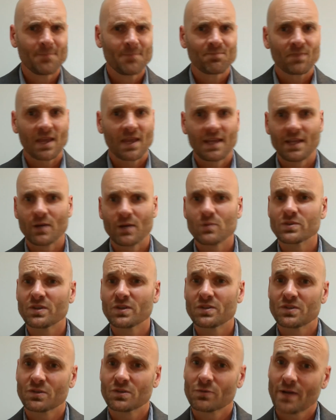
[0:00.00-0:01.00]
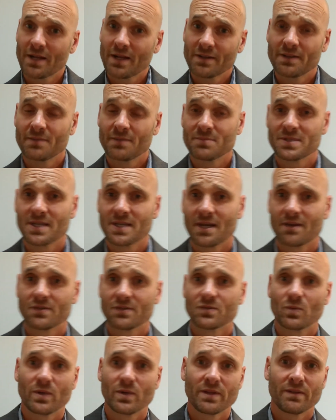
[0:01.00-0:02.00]
And they also surrounded themselves
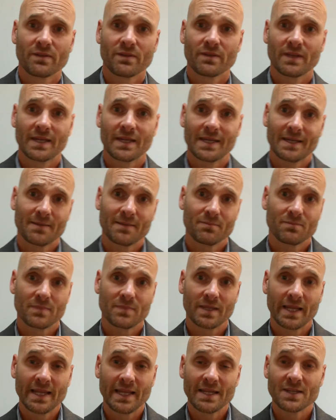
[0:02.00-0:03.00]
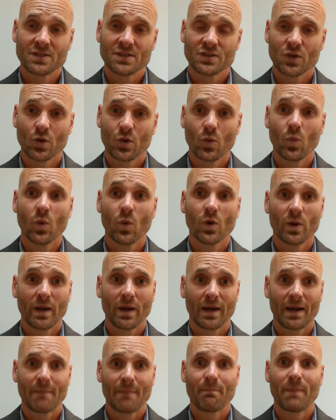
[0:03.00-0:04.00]
with leaders who were
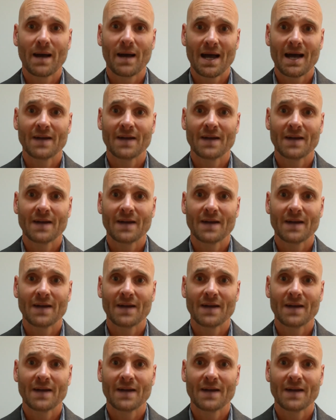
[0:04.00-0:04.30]
a part